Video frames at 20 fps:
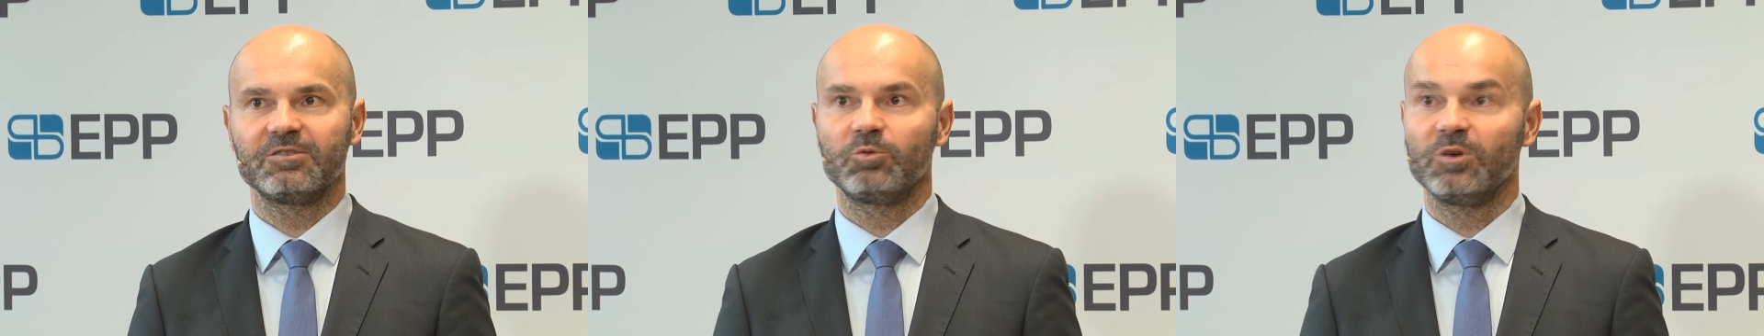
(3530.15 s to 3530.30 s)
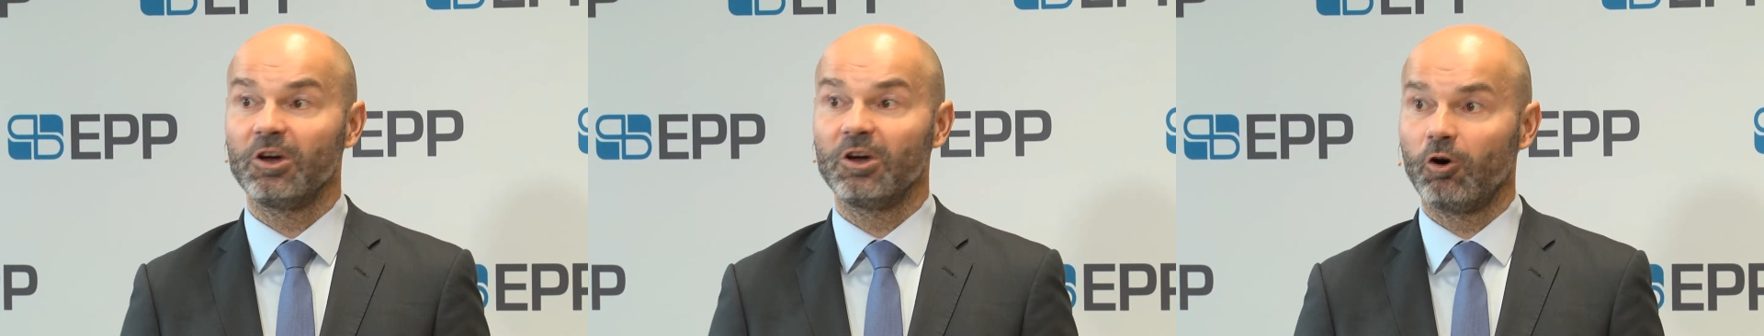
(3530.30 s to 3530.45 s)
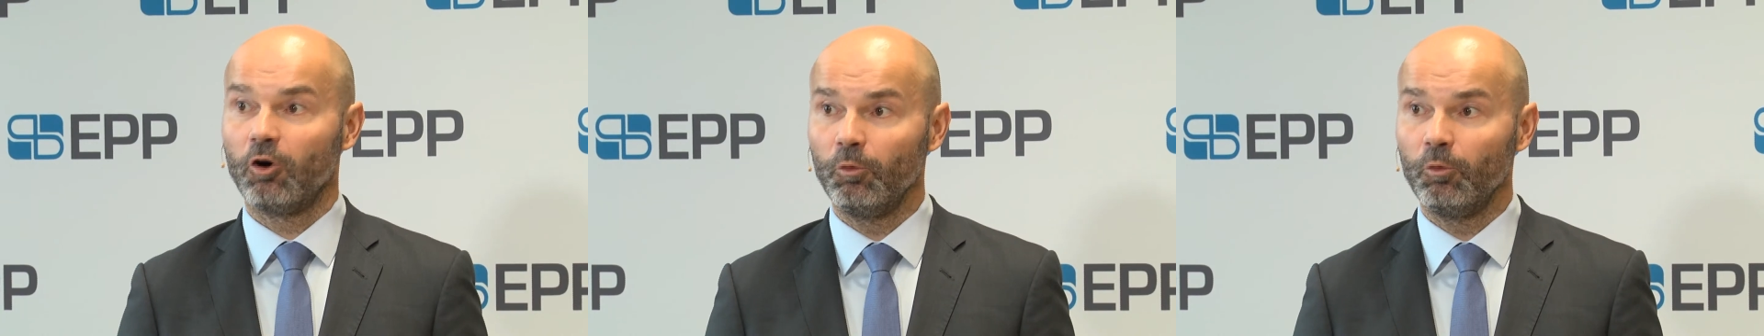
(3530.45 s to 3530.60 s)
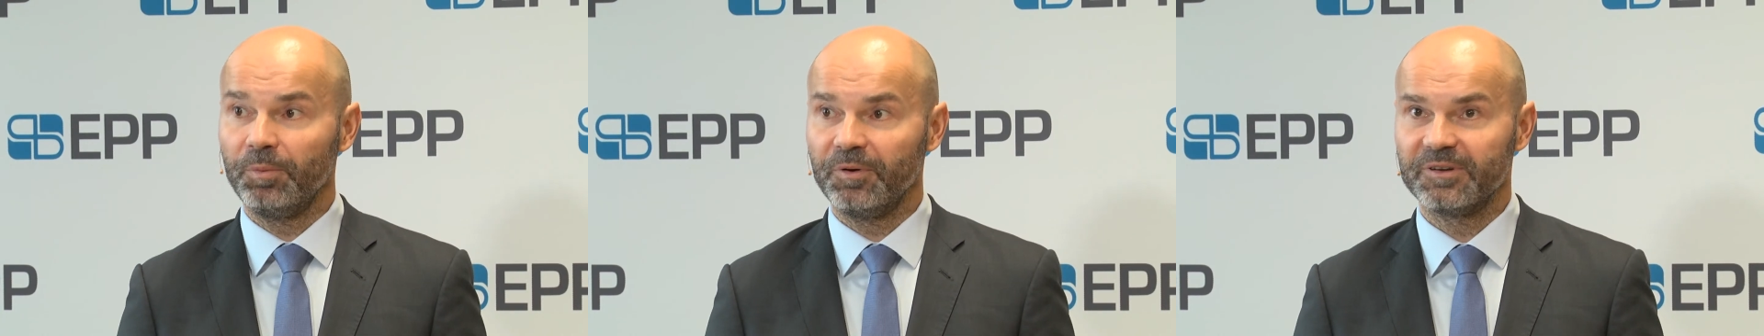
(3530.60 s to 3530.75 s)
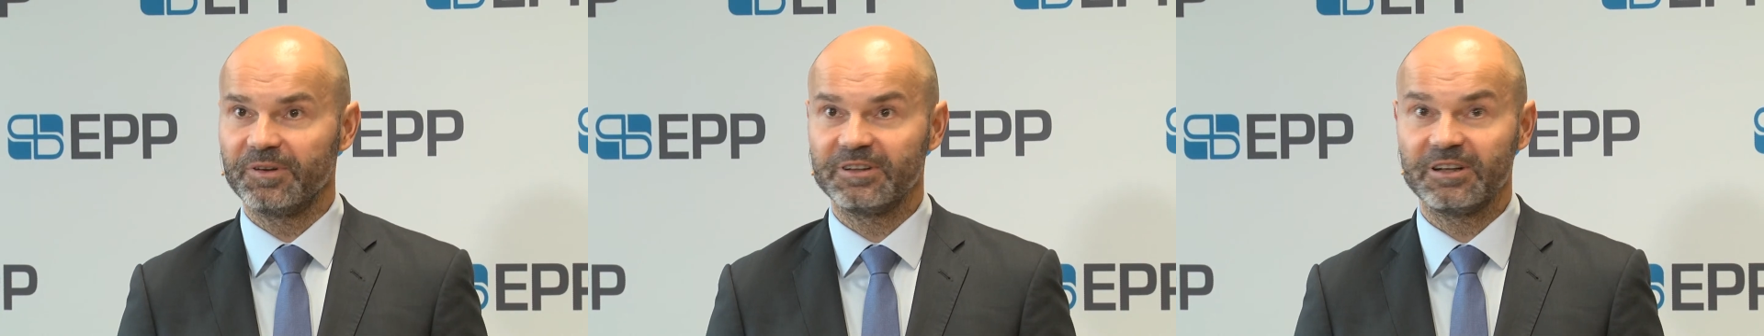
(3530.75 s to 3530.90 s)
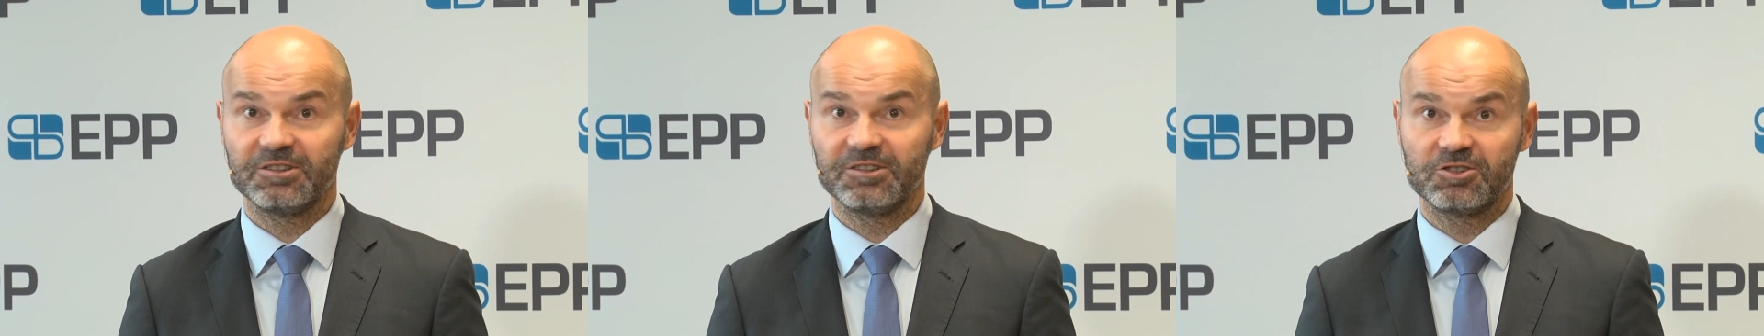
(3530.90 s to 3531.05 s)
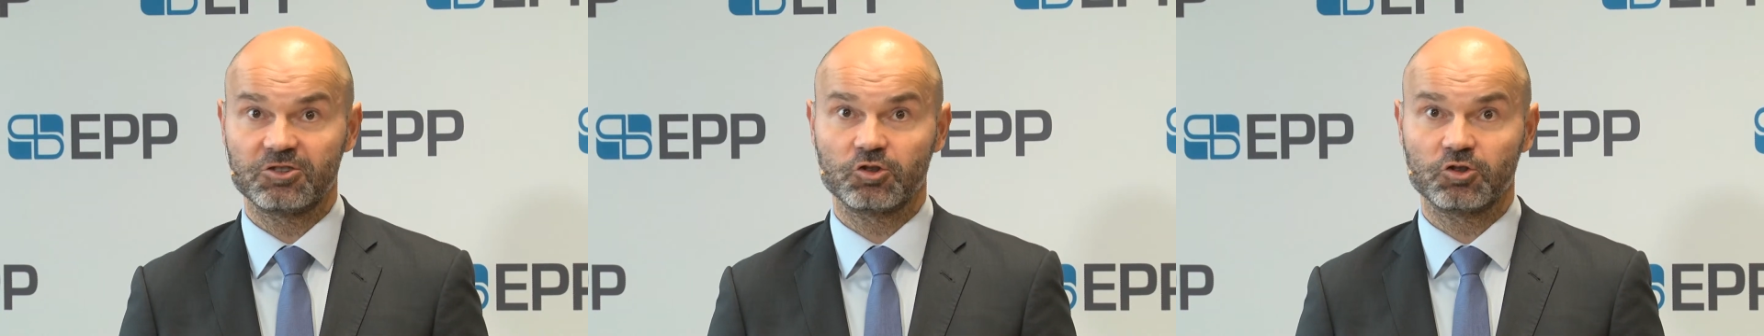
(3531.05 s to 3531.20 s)
We hope
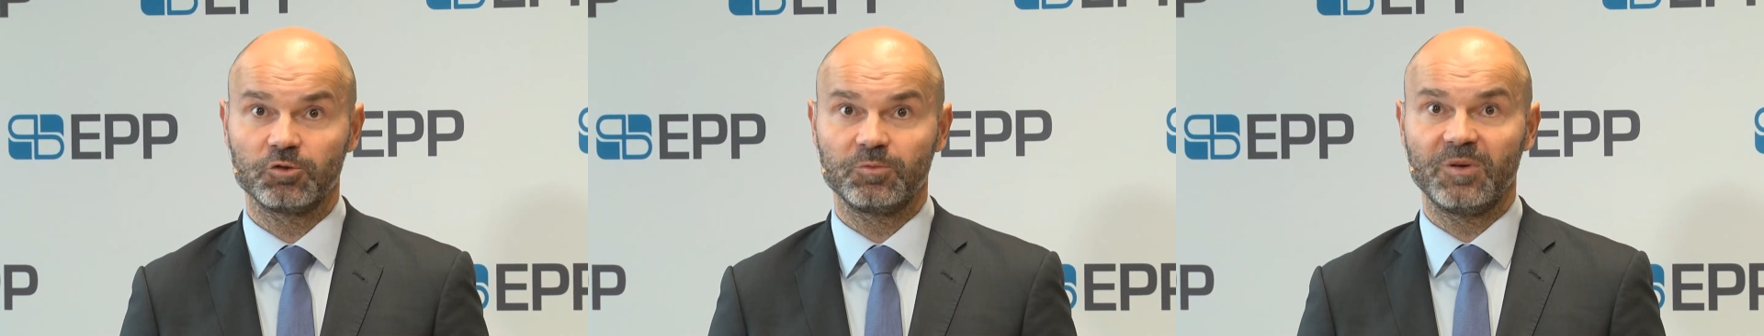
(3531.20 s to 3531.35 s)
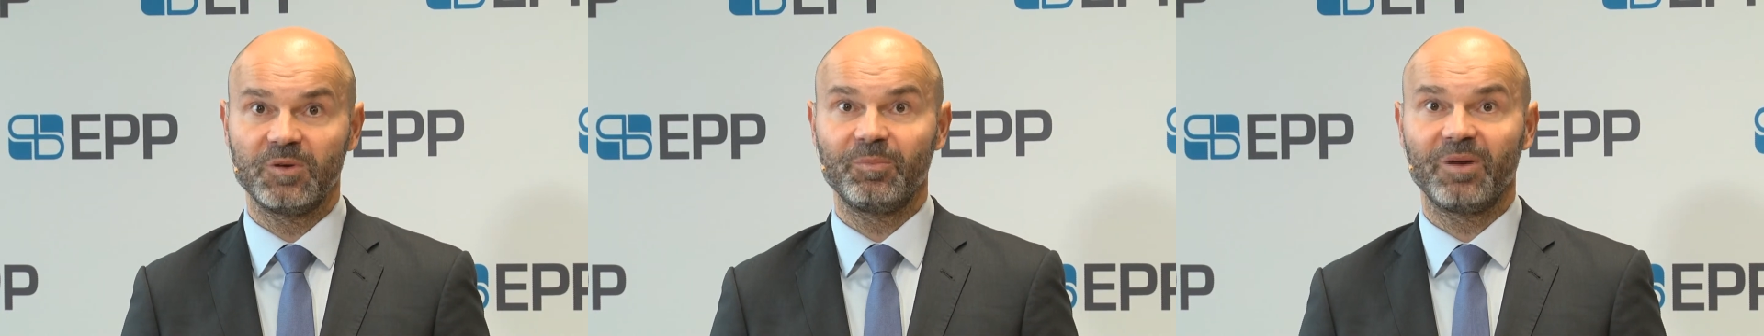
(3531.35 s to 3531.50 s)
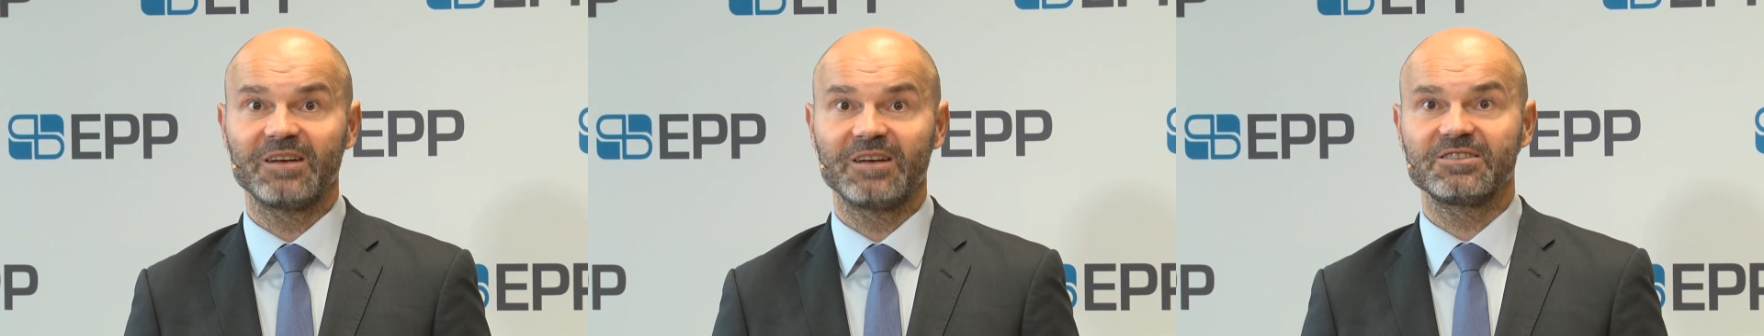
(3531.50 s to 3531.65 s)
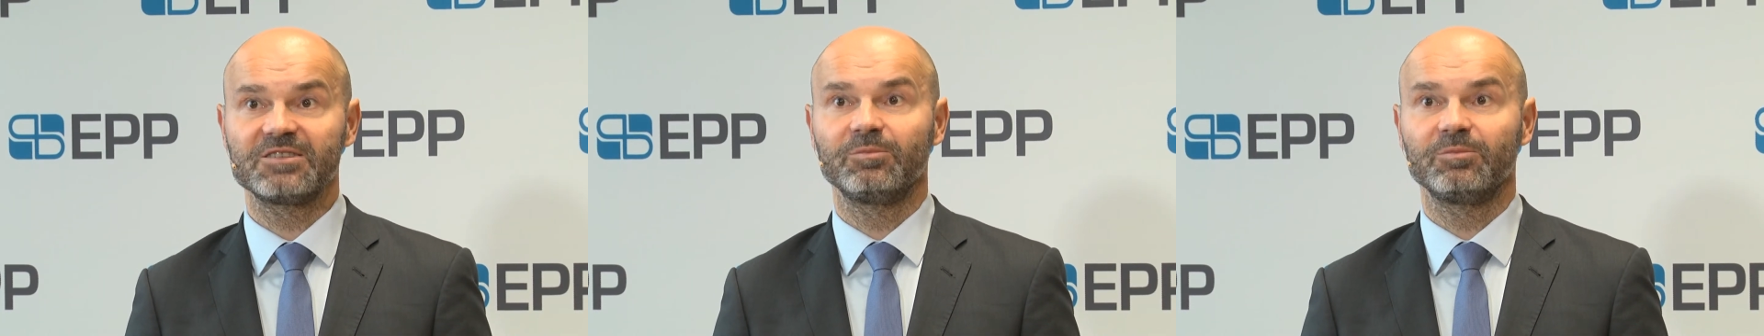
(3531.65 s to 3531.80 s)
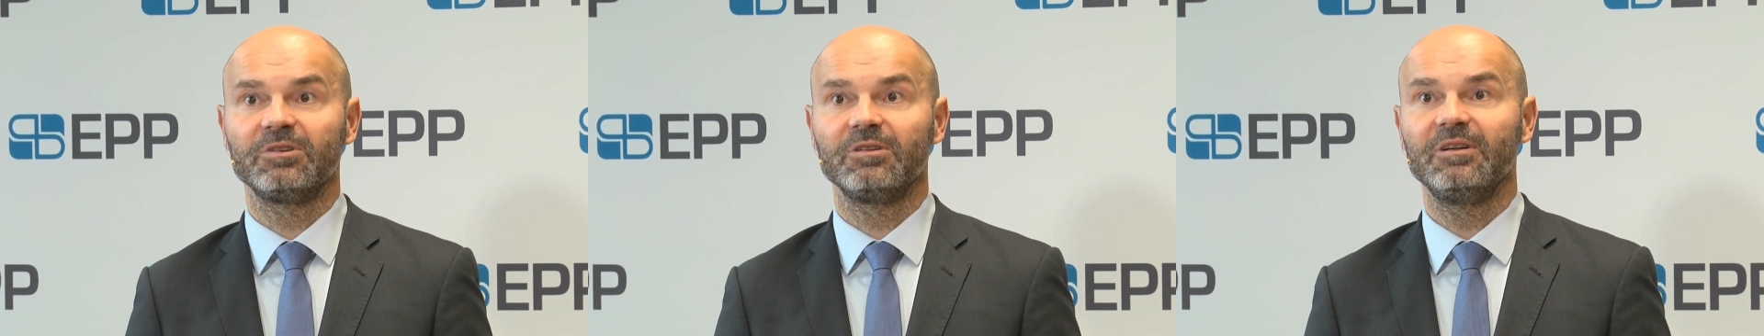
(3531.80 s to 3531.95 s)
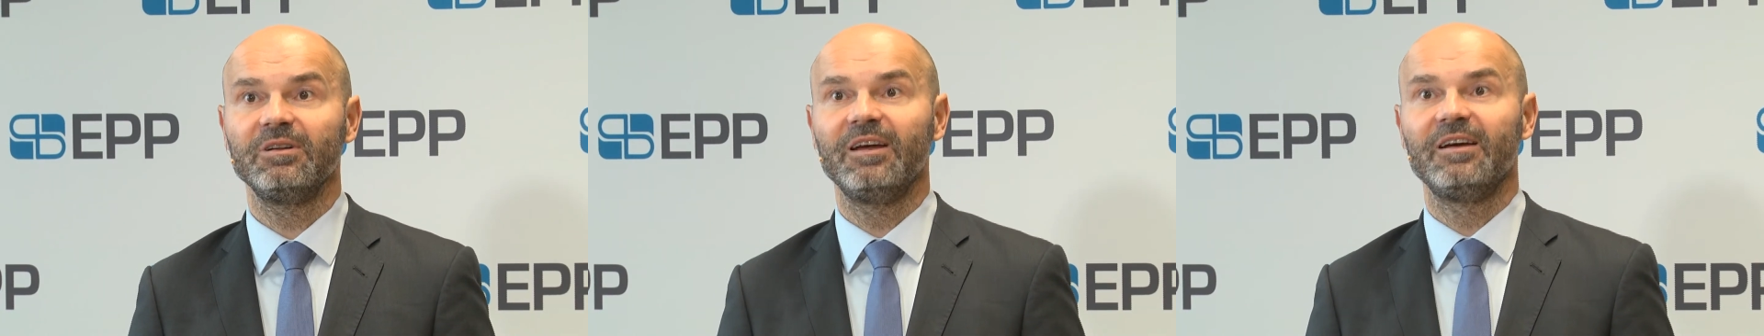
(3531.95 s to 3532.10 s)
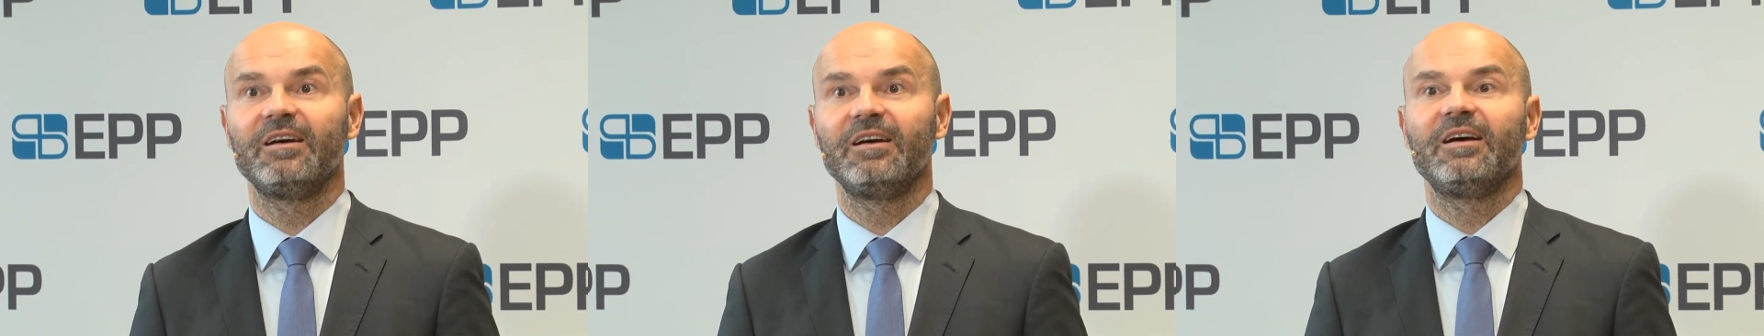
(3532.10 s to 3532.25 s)
that it should be possible